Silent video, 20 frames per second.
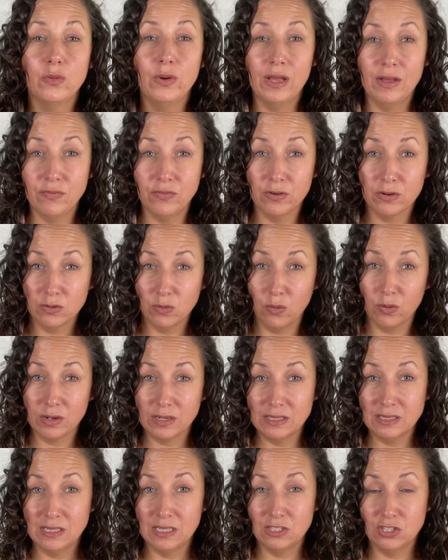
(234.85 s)
if you're an
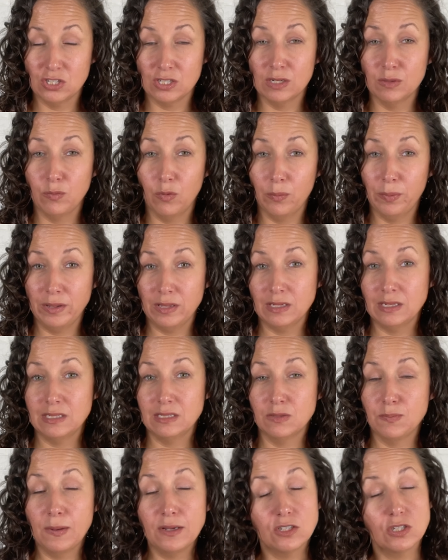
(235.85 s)
orientation and mobility
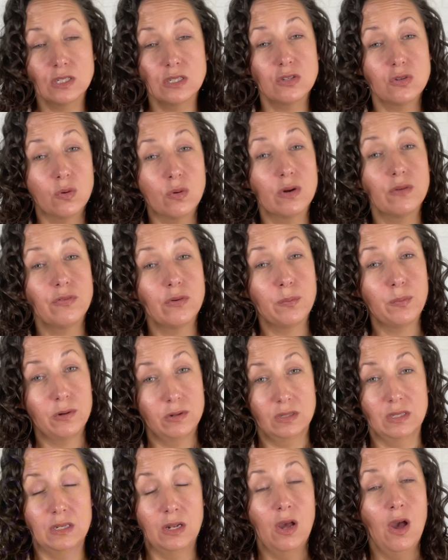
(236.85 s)
specialist or if you're a
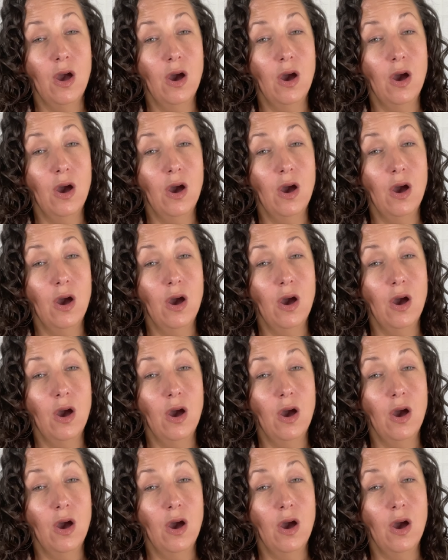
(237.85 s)
person